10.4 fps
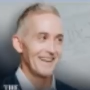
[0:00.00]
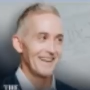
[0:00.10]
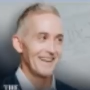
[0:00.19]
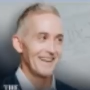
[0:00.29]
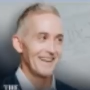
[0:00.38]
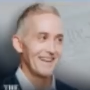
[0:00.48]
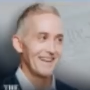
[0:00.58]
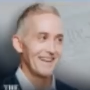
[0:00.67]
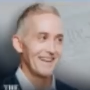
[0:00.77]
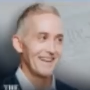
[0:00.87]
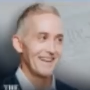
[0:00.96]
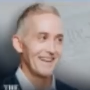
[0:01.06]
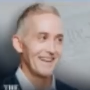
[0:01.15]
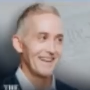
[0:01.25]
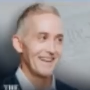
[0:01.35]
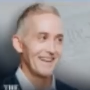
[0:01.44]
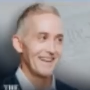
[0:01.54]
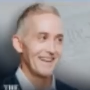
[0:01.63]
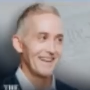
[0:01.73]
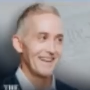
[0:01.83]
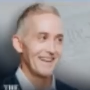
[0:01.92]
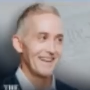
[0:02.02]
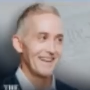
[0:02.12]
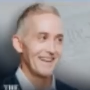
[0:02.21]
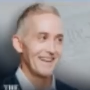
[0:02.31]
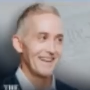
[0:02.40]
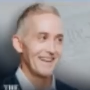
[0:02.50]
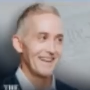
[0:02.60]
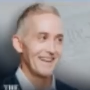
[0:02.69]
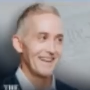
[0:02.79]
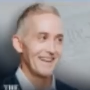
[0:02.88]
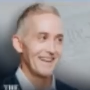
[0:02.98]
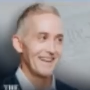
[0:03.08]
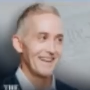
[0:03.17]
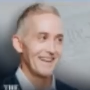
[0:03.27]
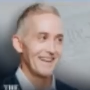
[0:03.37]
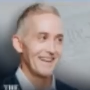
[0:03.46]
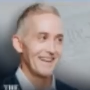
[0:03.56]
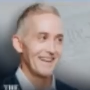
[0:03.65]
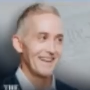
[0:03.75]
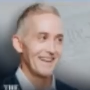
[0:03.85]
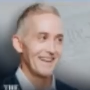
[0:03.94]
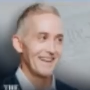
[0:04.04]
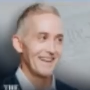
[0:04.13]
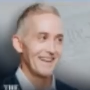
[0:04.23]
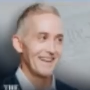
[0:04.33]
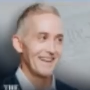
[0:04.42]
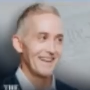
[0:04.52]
[no speech]